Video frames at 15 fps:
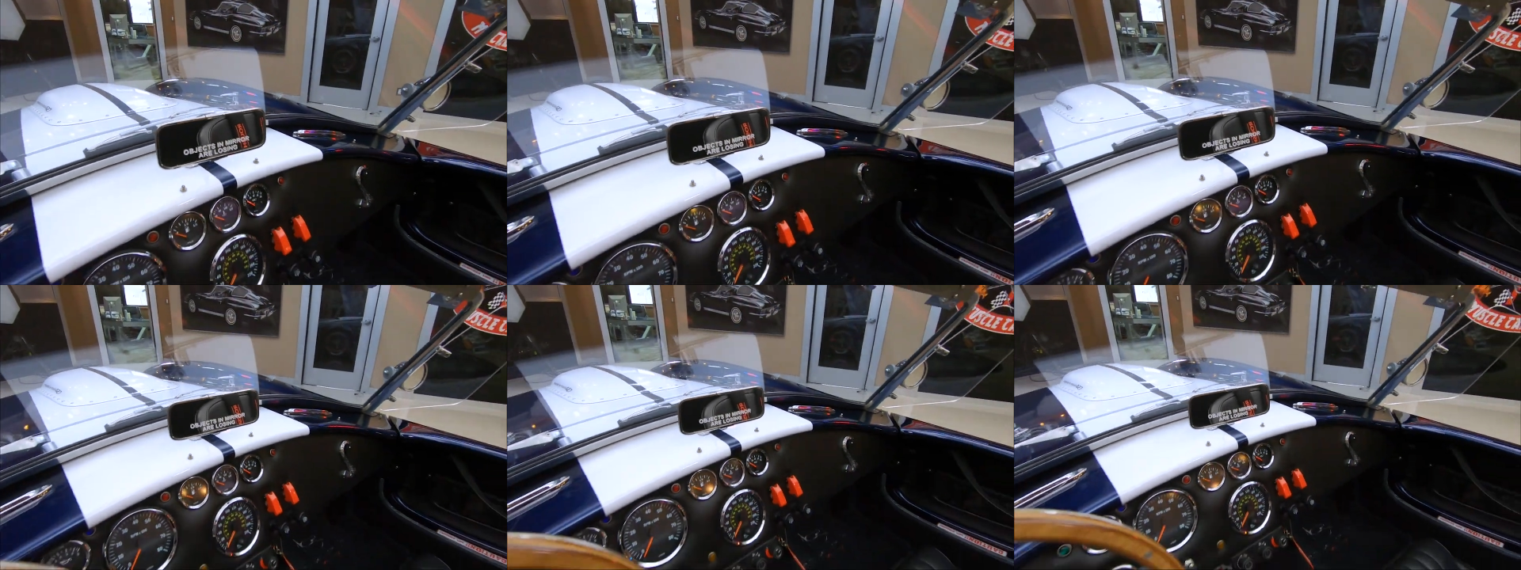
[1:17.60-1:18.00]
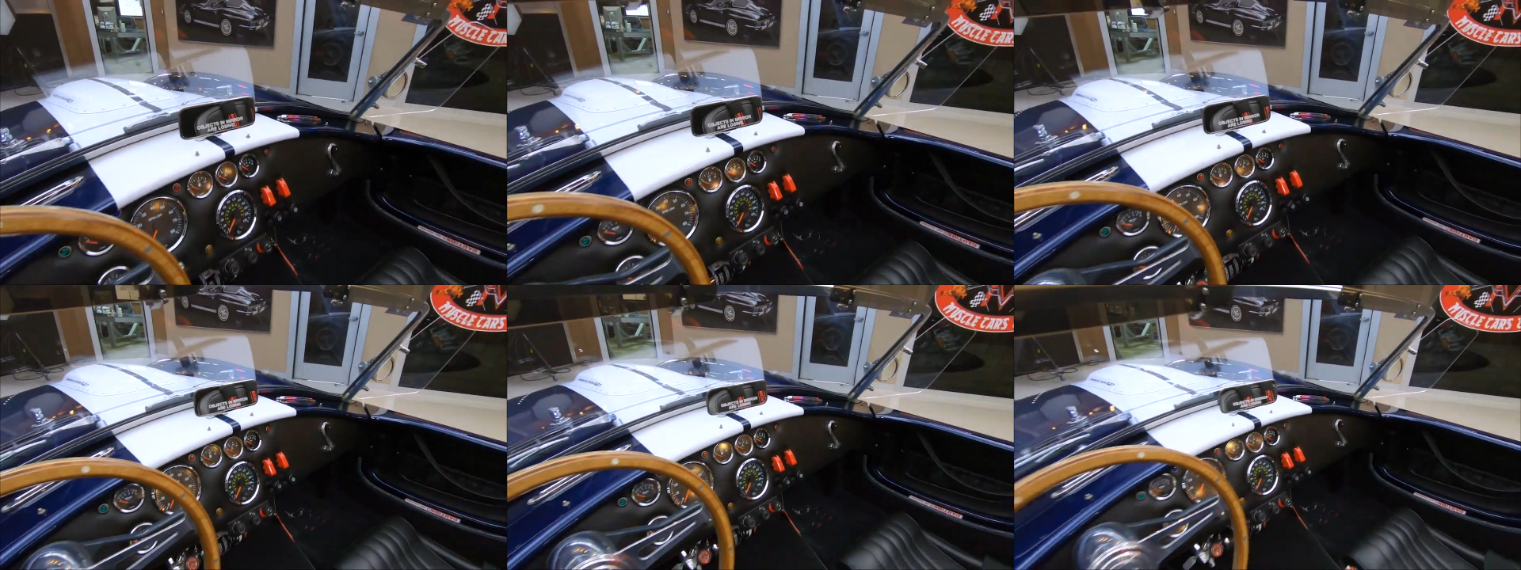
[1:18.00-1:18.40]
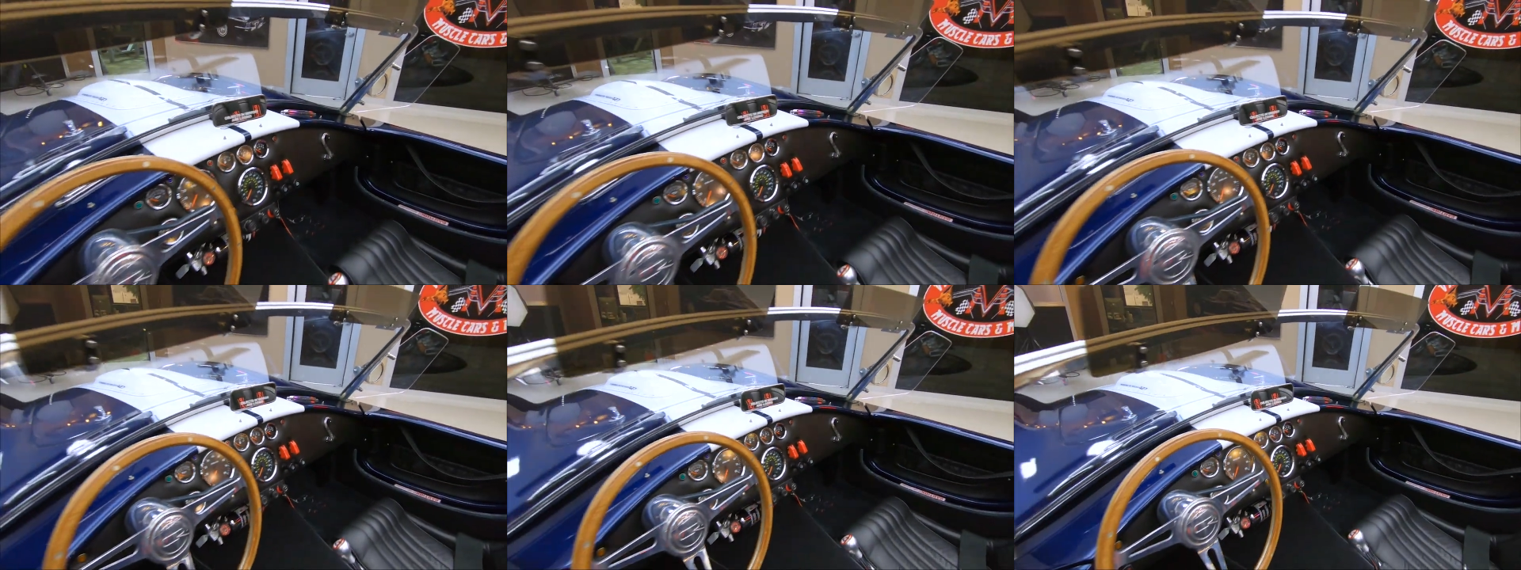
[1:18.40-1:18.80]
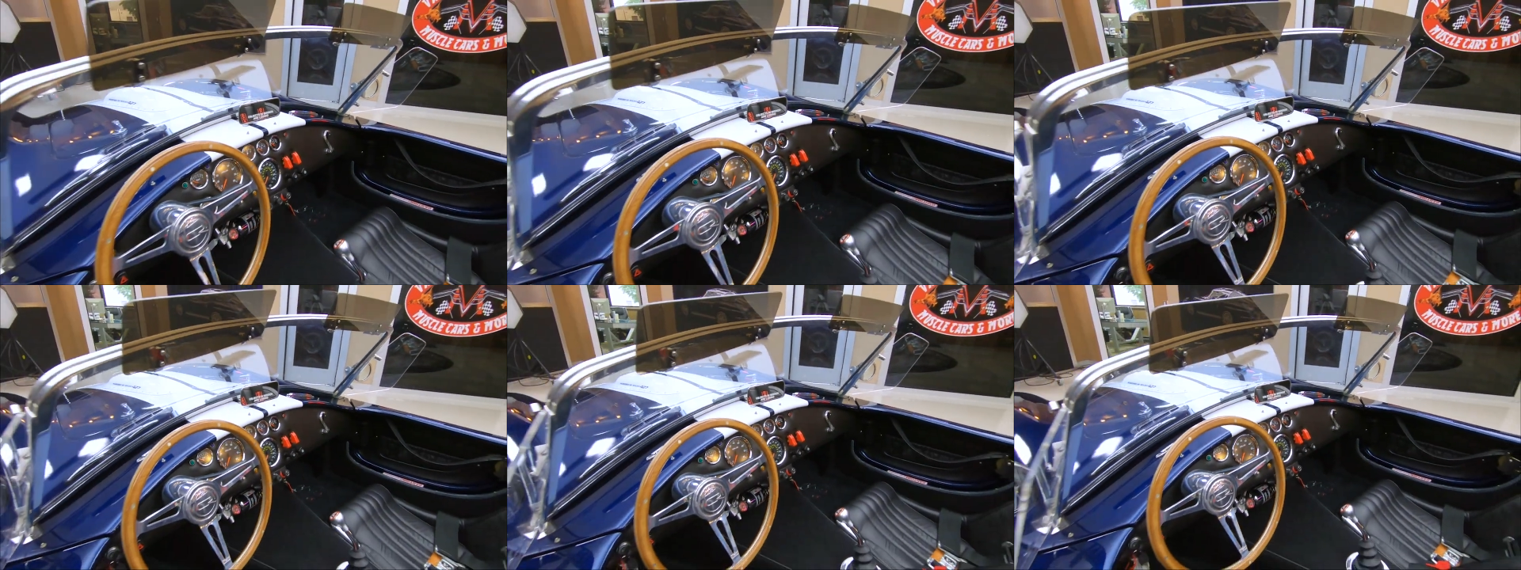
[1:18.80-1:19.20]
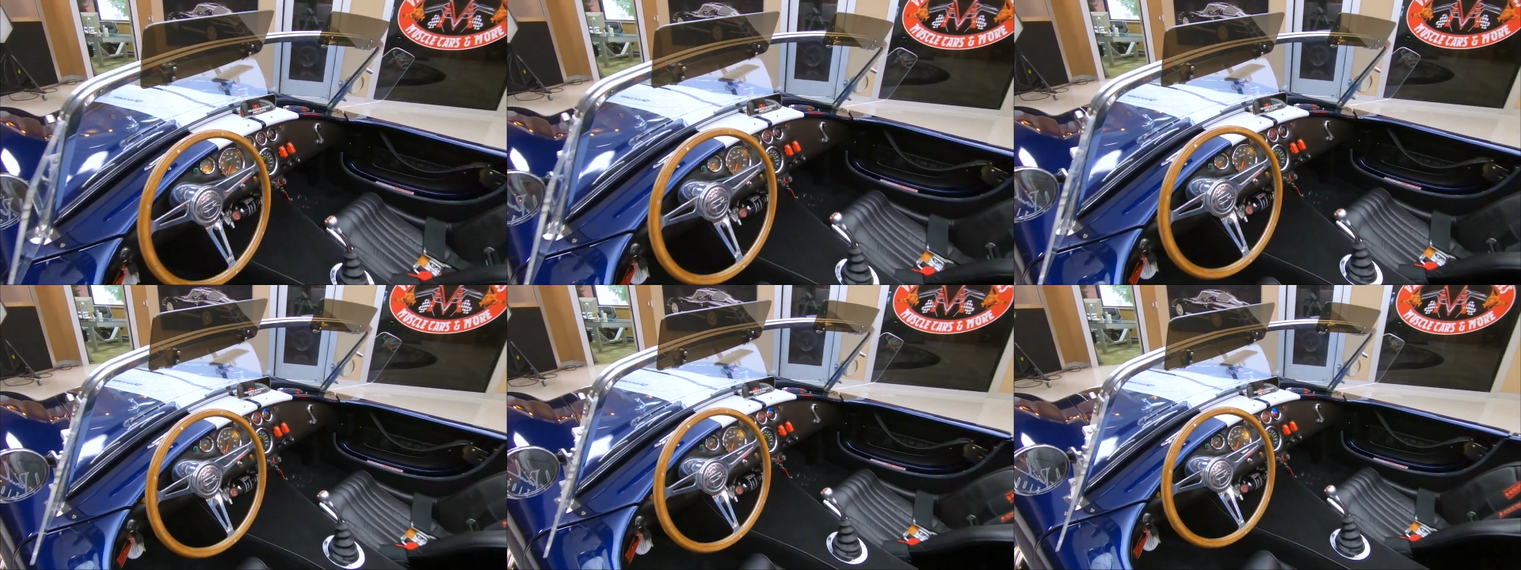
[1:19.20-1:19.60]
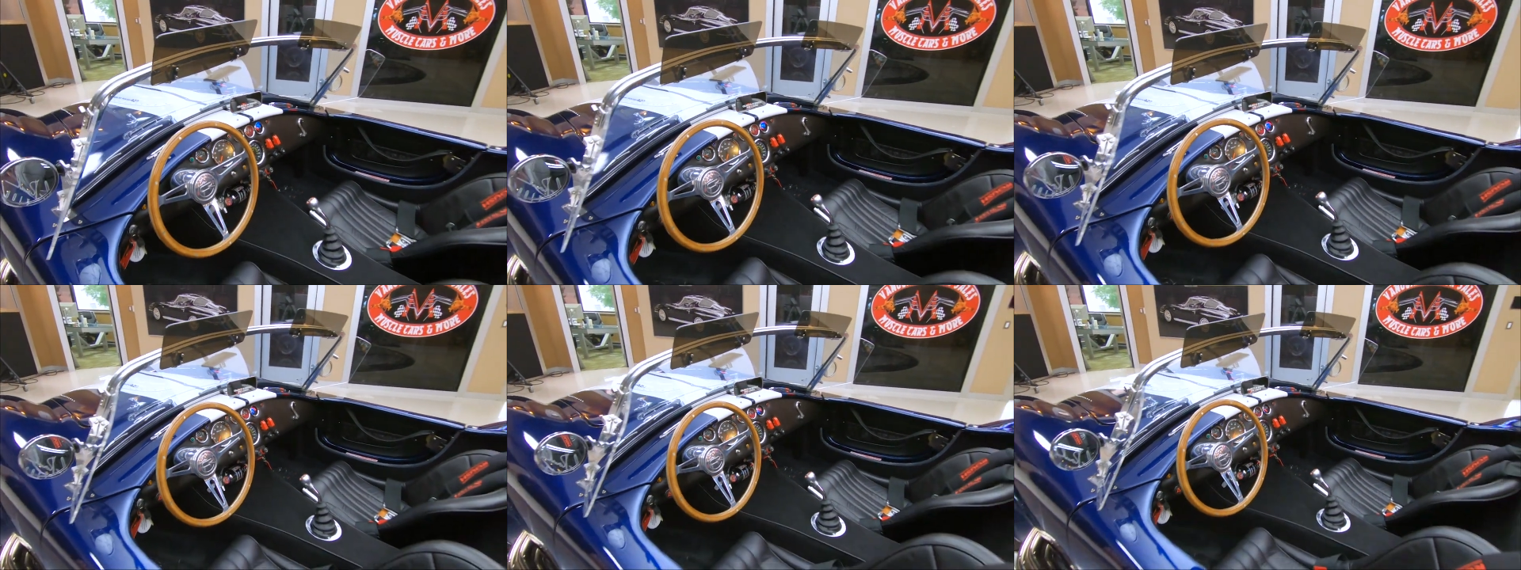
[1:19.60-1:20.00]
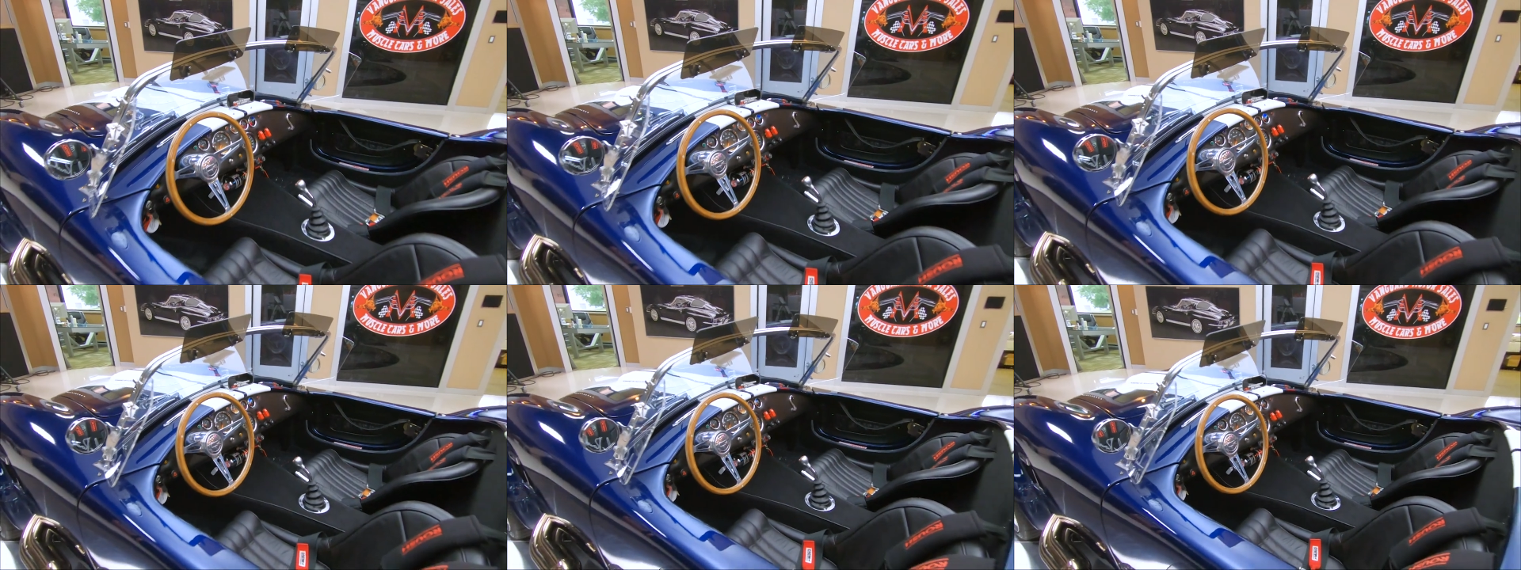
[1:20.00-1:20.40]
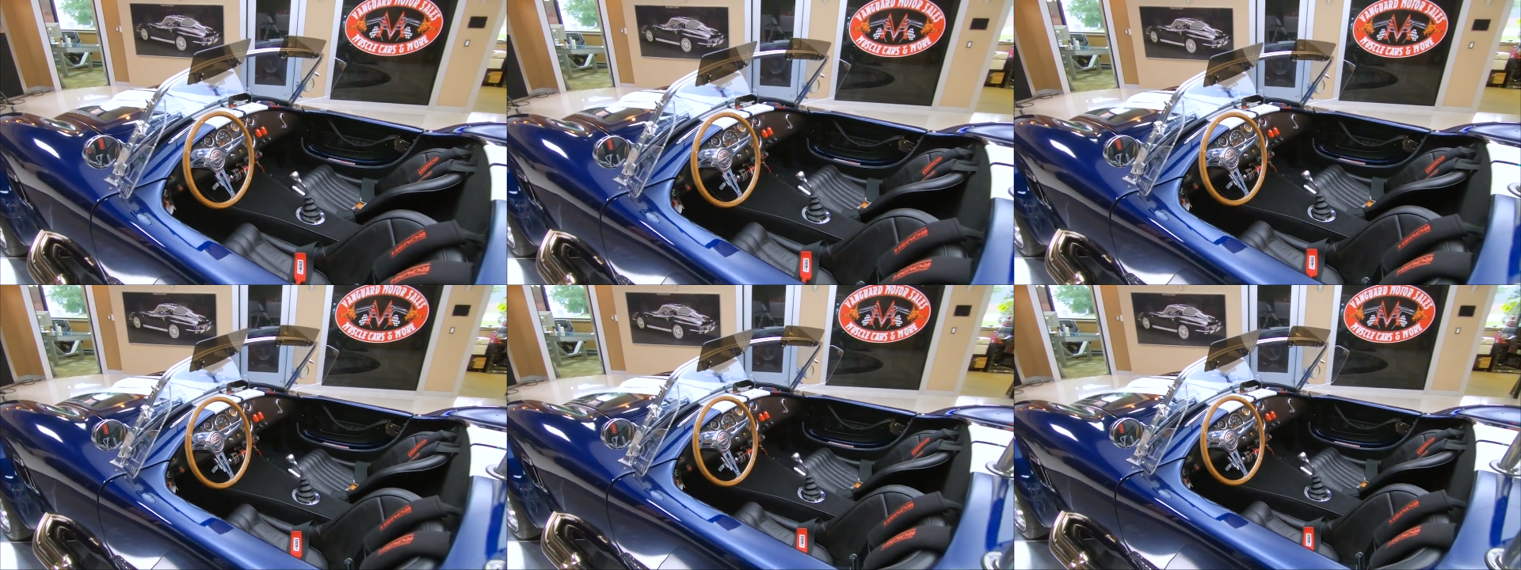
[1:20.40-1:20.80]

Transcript: No face is visible, so there are no lips to read.